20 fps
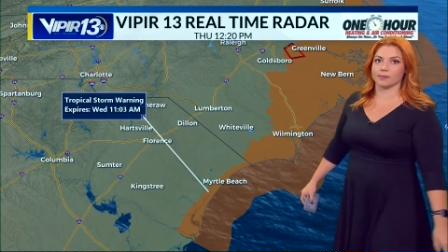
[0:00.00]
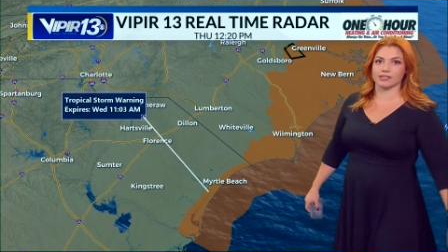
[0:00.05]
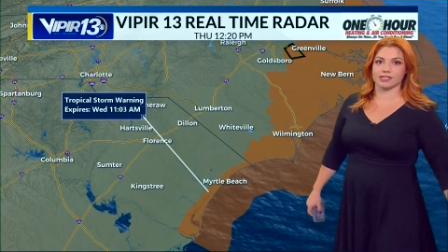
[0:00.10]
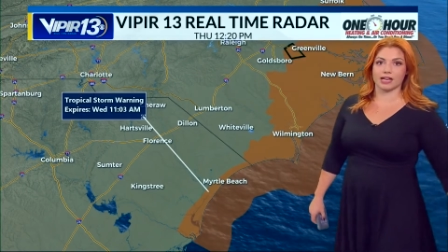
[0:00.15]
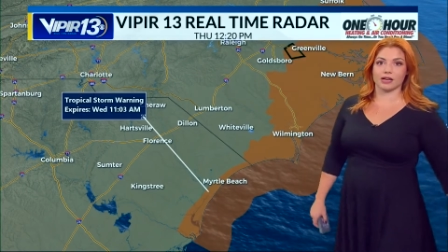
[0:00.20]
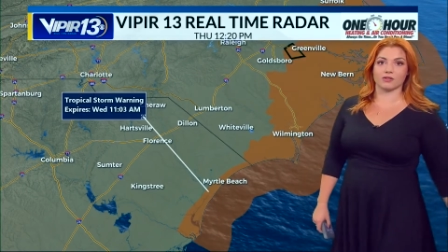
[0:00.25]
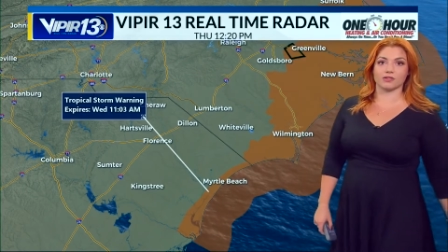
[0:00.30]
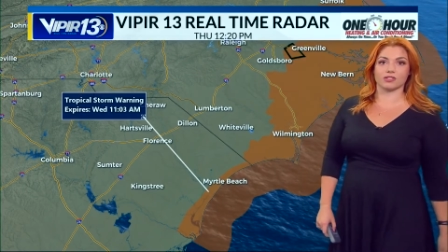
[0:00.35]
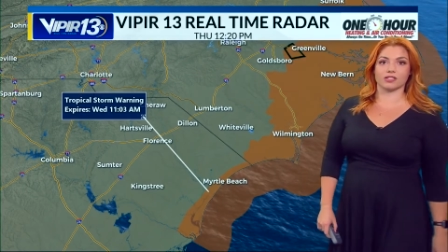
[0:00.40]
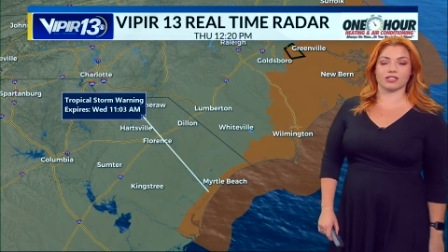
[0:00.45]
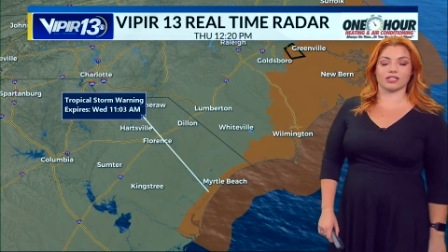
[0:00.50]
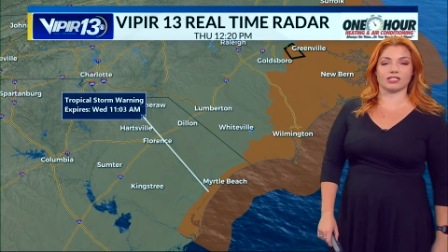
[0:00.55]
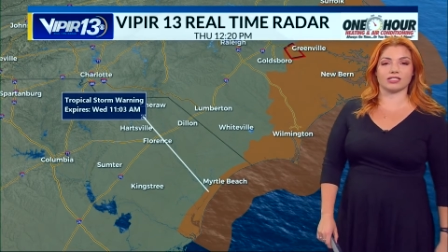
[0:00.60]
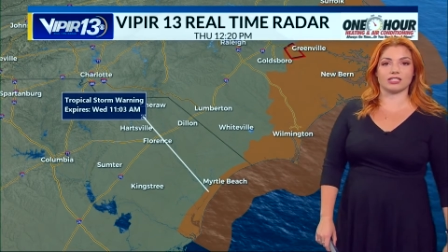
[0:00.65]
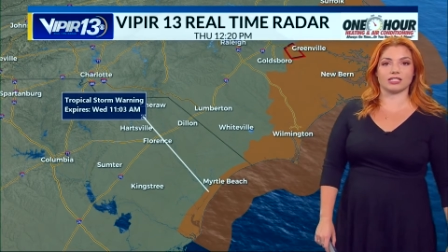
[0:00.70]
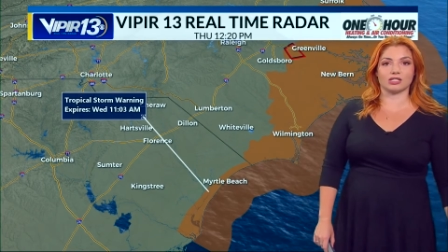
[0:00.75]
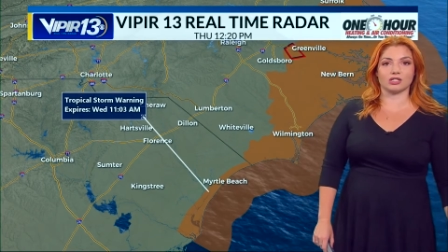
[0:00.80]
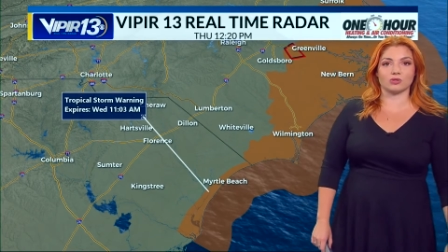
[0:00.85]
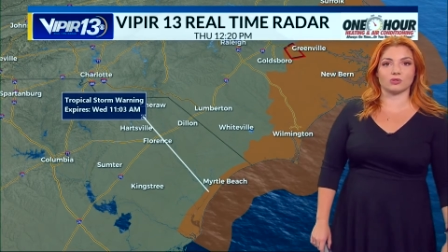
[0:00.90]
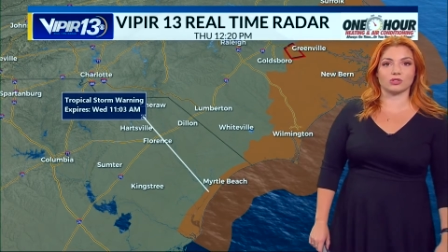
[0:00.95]
as Elsa
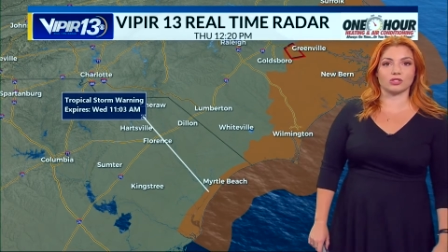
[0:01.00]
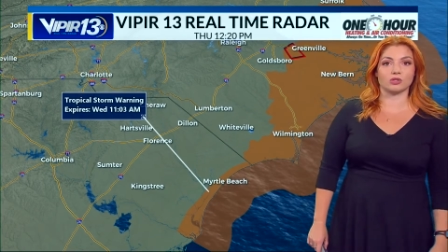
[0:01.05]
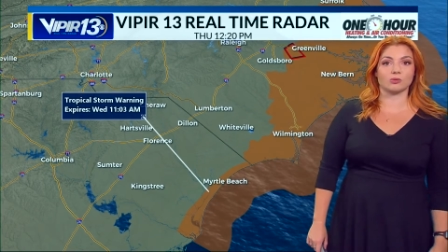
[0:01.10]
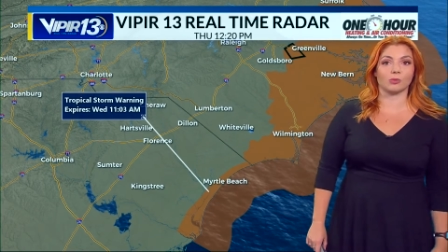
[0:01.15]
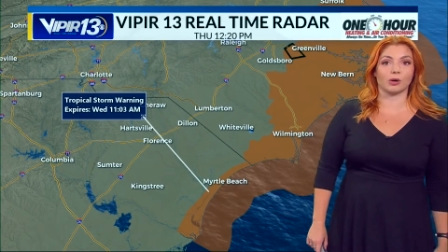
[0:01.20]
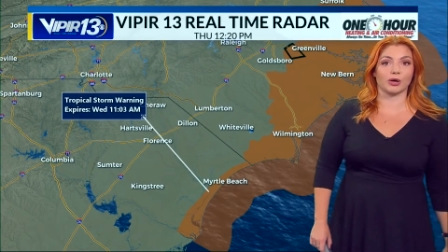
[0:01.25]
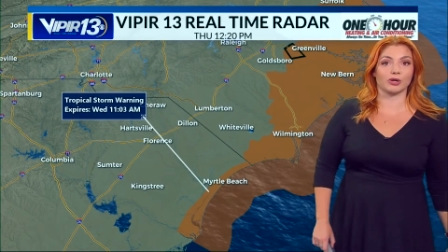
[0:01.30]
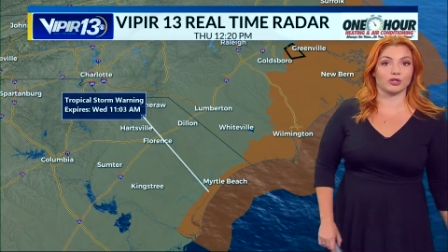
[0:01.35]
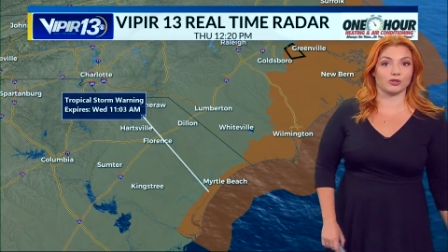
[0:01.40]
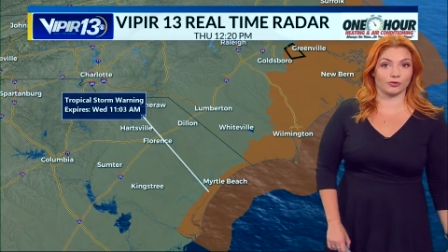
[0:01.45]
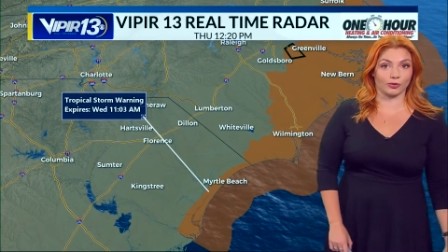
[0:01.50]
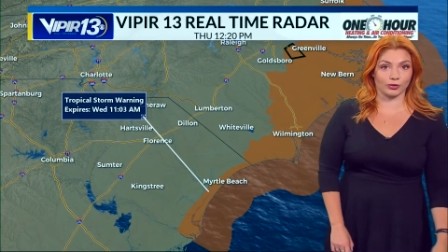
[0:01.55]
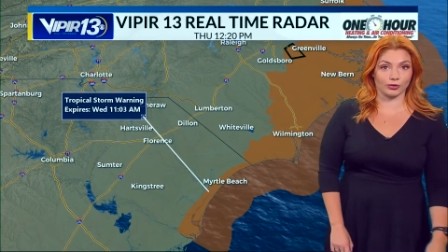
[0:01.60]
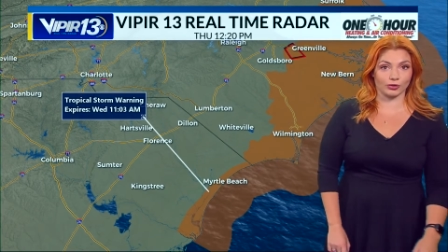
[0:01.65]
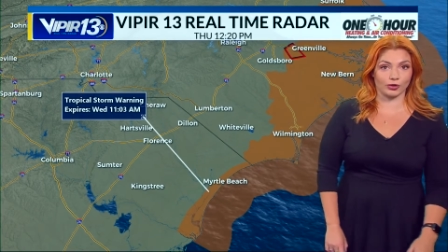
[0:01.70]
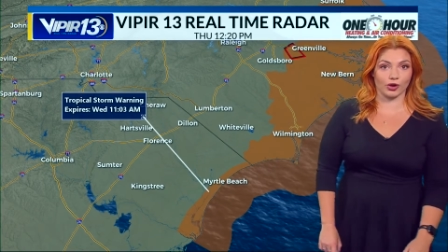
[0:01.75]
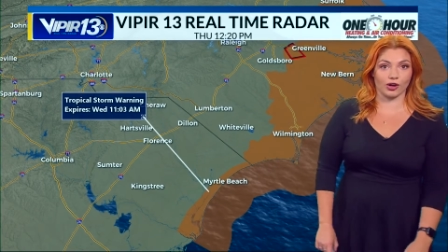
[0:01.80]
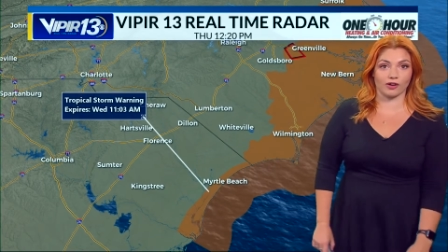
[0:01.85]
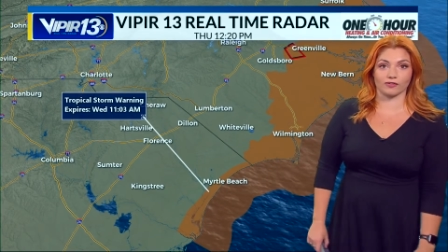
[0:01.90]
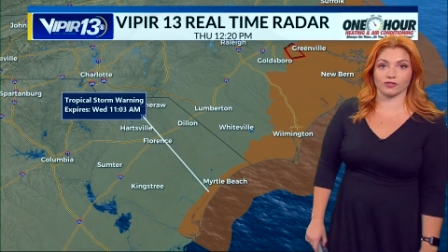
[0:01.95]
continues to march
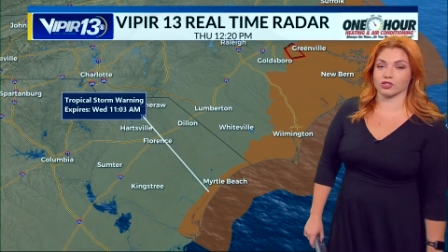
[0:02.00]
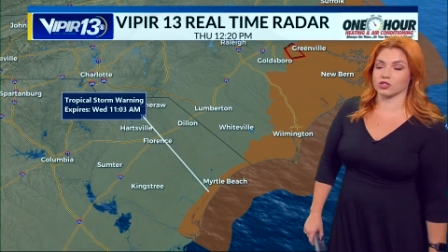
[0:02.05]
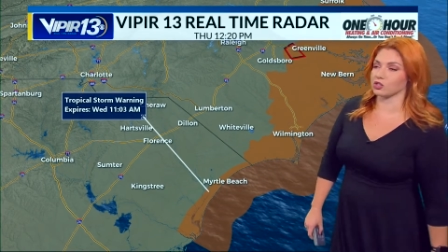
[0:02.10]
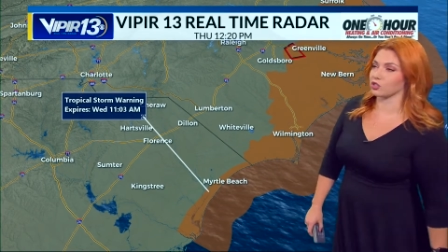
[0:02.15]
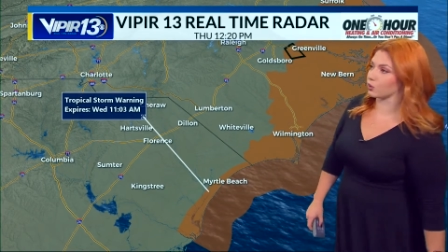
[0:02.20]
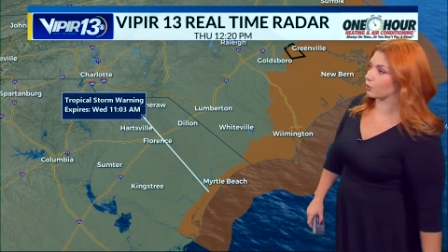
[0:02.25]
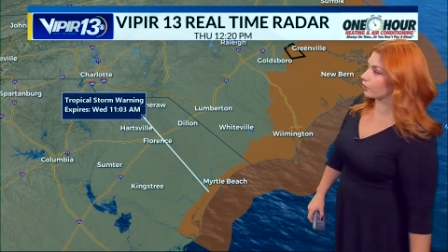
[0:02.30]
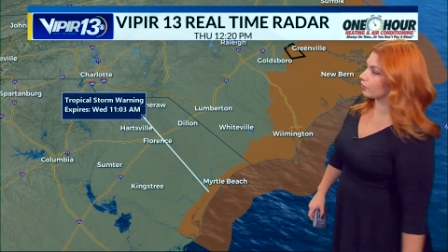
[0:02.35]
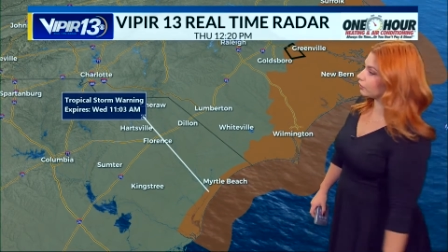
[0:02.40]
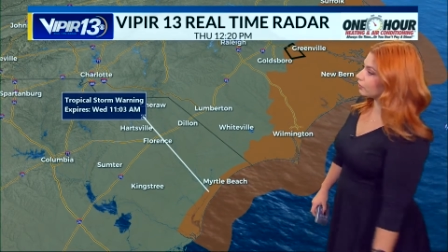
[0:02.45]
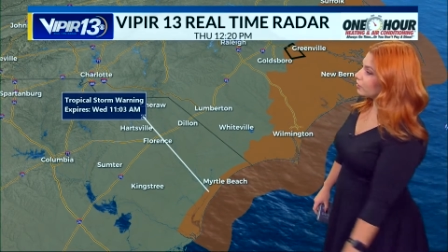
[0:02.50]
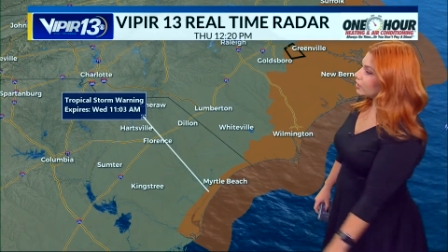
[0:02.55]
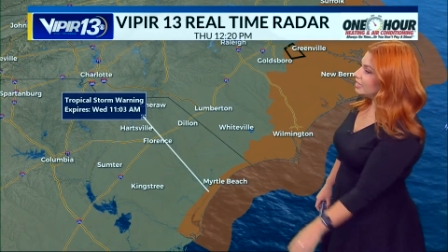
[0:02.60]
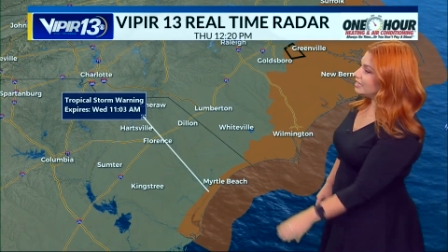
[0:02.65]
further off to the north.